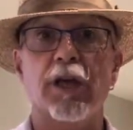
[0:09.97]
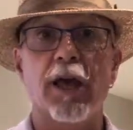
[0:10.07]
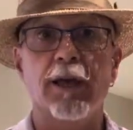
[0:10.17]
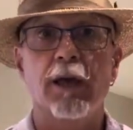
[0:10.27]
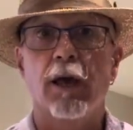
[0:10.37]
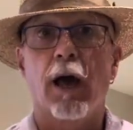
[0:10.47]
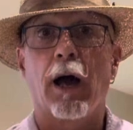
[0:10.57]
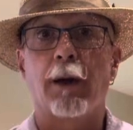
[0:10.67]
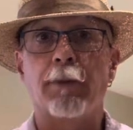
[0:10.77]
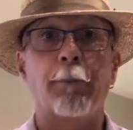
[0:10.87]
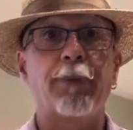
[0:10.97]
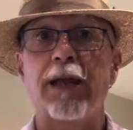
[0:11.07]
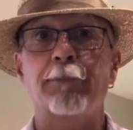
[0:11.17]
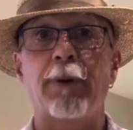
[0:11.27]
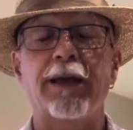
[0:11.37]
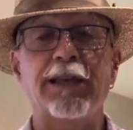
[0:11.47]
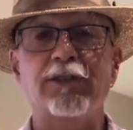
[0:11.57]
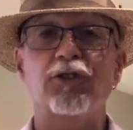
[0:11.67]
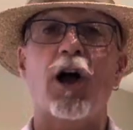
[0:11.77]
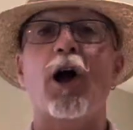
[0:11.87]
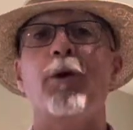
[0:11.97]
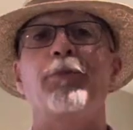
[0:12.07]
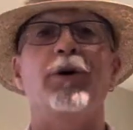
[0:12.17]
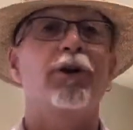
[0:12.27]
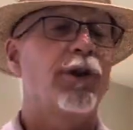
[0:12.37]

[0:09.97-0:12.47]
thing, I'm not paid by East Top.